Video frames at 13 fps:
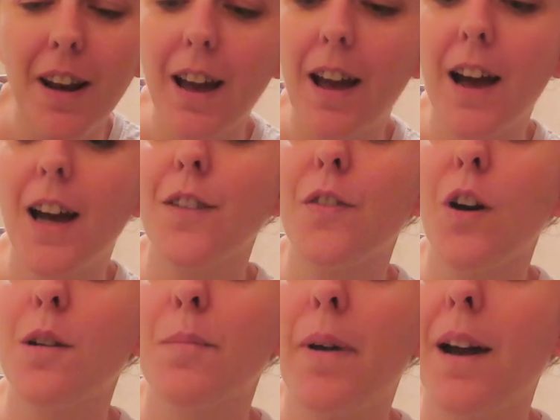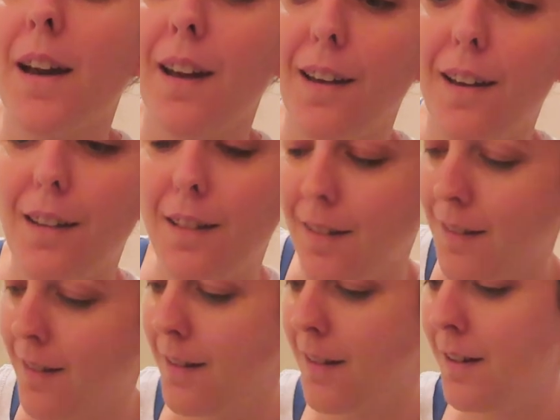that I have on my
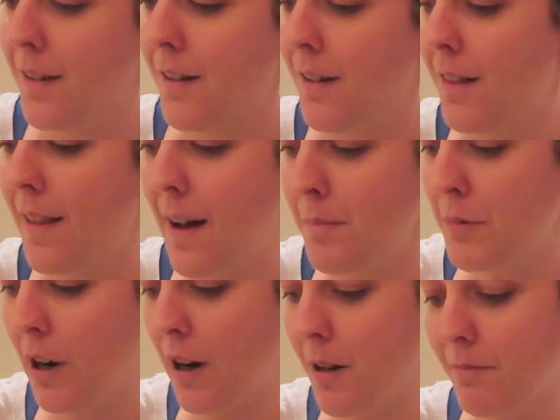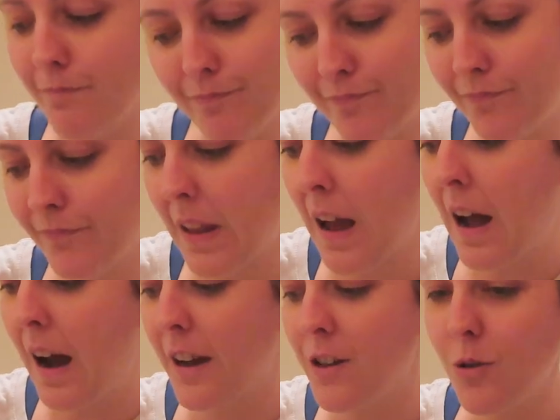laptop.
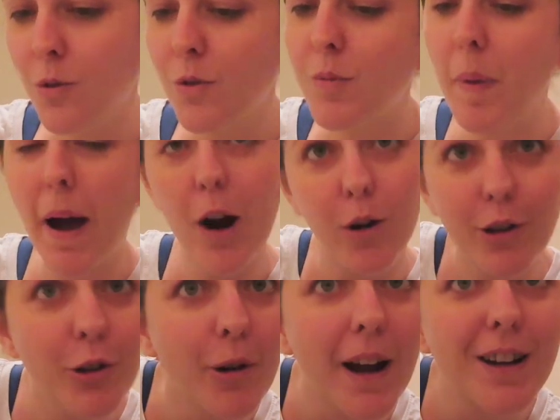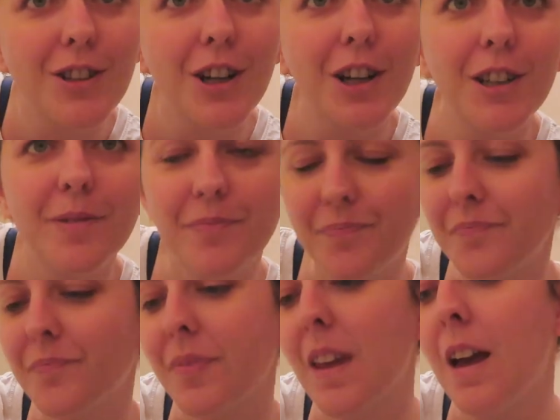I use PowerDirector.
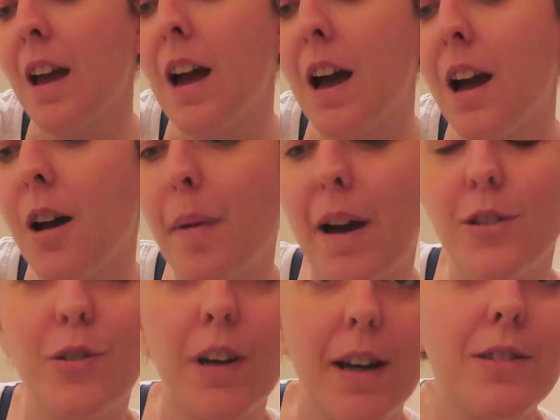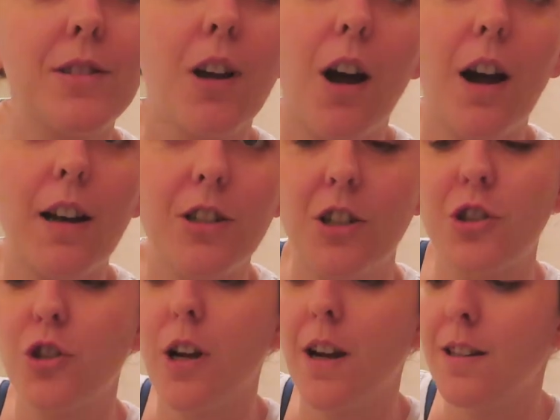As you guys saw, I
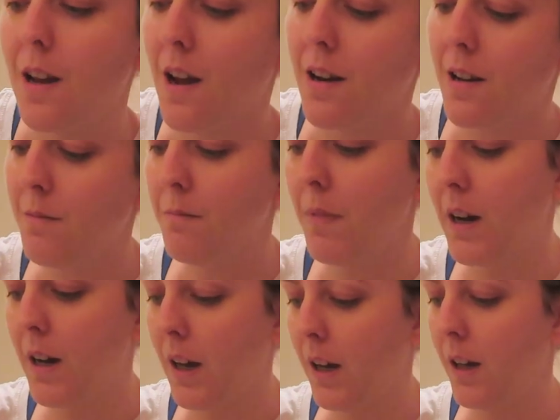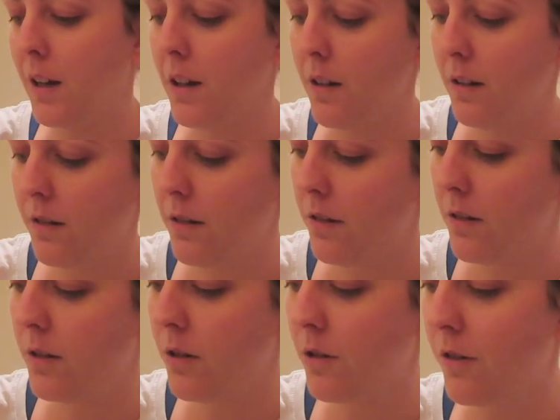just tried to edit my
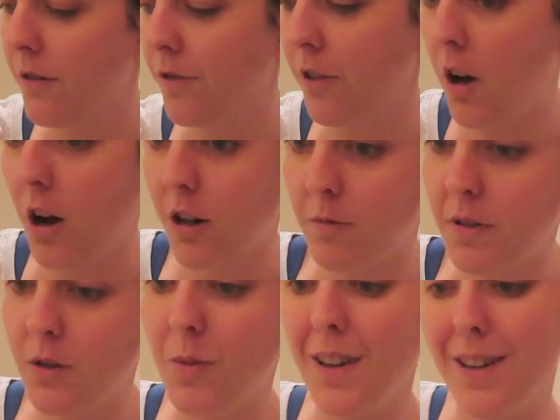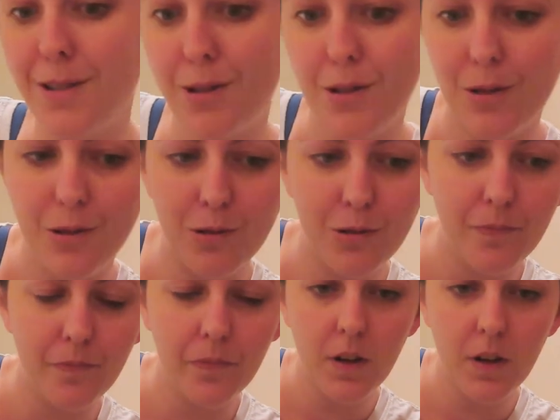Vlogmas week two.